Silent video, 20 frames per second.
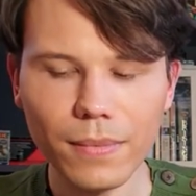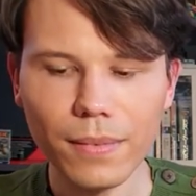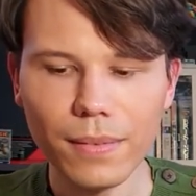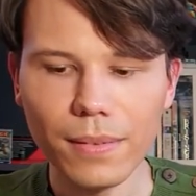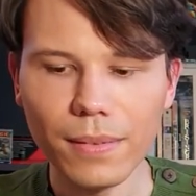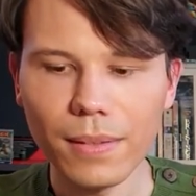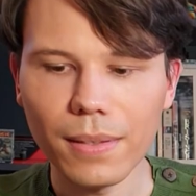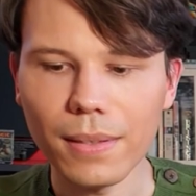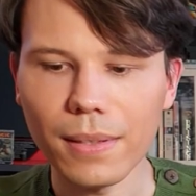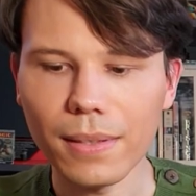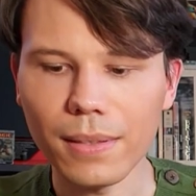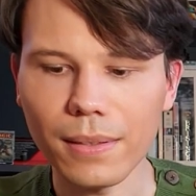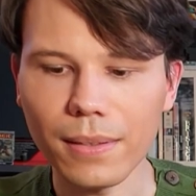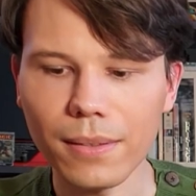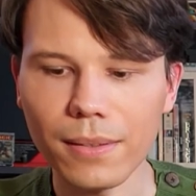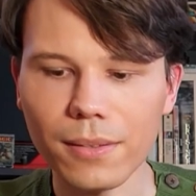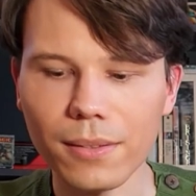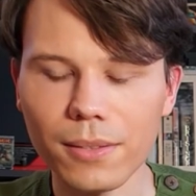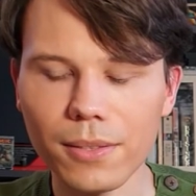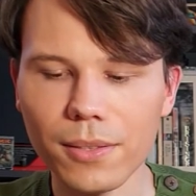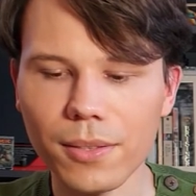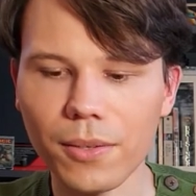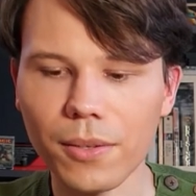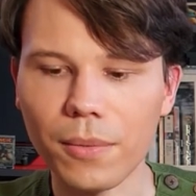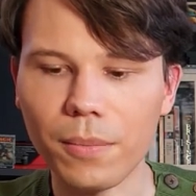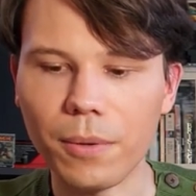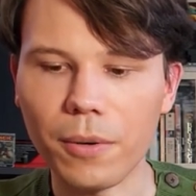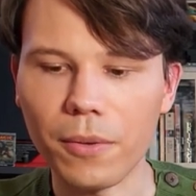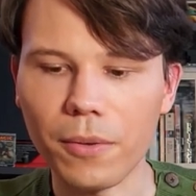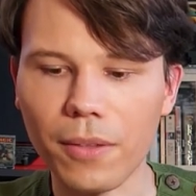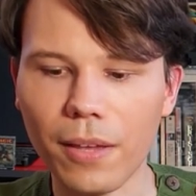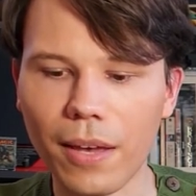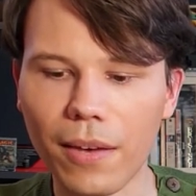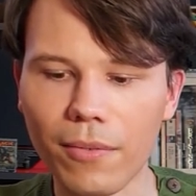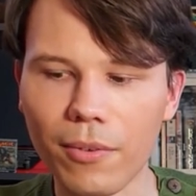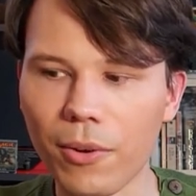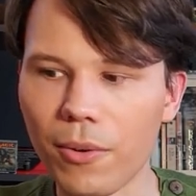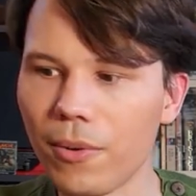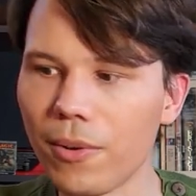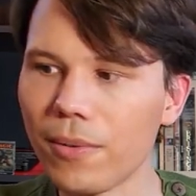So you both have
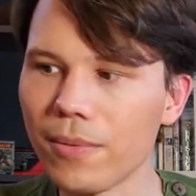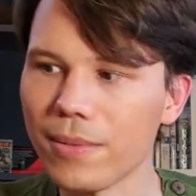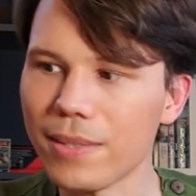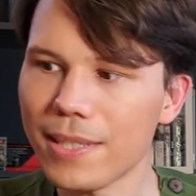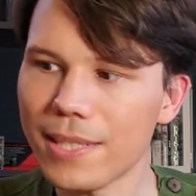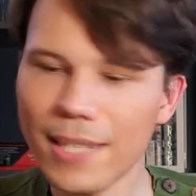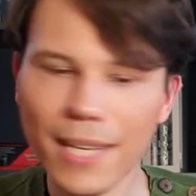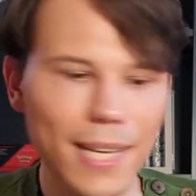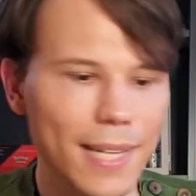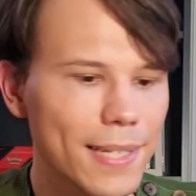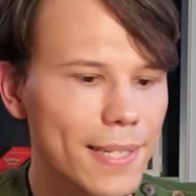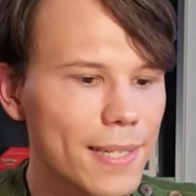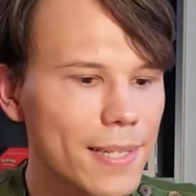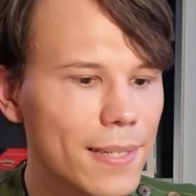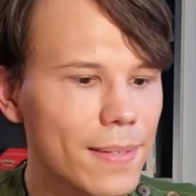your own set.